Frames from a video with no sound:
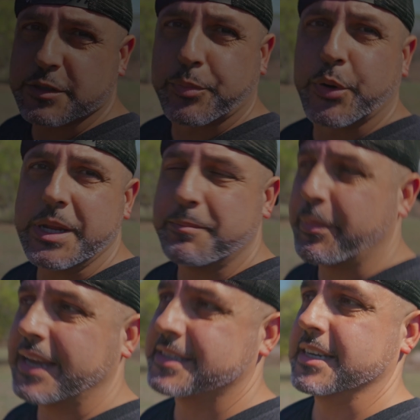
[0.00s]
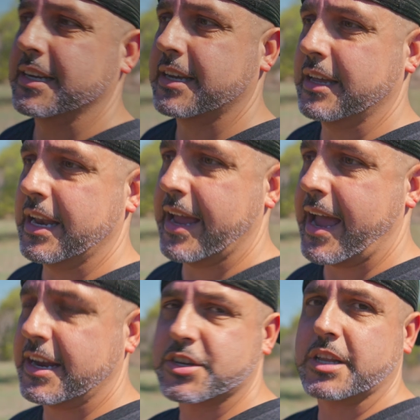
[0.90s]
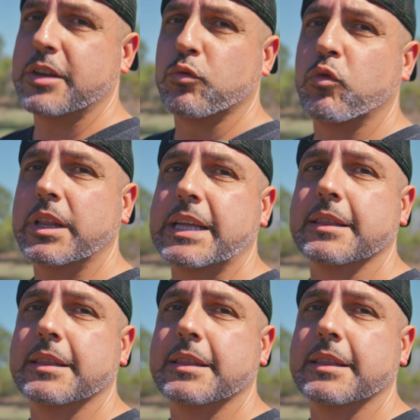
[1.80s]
is pretty basic, and I actually really